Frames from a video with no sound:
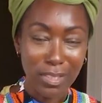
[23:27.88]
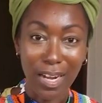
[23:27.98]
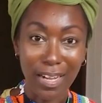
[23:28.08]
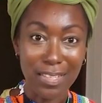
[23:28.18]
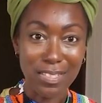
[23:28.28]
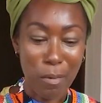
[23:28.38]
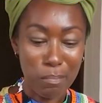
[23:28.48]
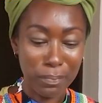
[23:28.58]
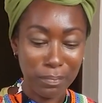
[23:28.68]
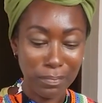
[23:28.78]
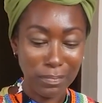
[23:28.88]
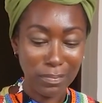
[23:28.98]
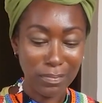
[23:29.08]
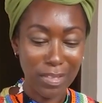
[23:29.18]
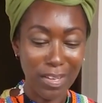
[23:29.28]
Gotta get some.
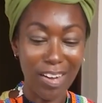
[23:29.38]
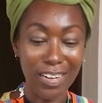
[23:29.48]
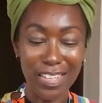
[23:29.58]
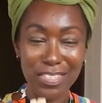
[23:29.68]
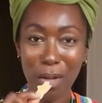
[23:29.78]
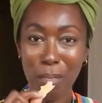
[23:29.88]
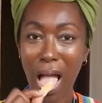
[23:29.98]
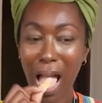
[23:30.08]
Gotta get some.